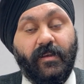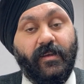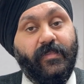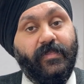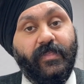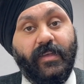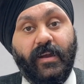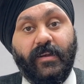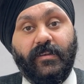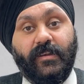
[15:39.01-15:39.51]

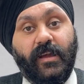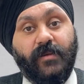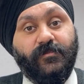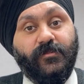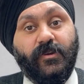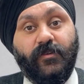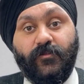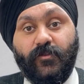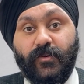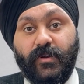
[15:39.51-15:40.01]
At that time
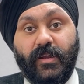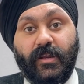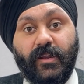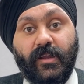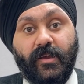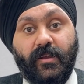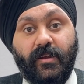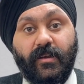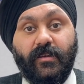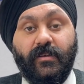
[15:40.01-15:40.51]
you have to
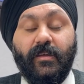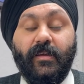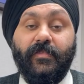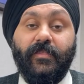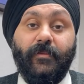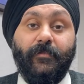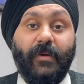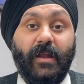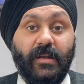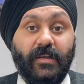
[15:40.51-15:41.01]
declare it and
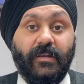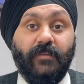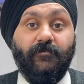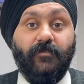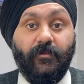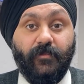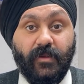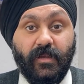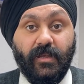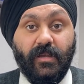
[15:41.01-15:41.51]
the penalty
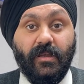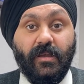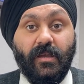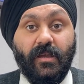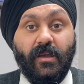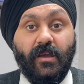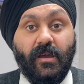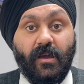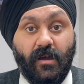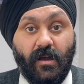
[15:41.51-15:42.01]
will be
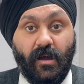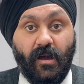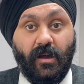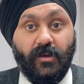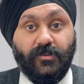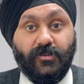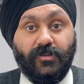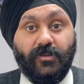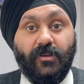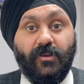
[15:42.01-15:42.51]

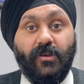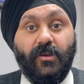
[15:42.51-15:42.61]
harsh.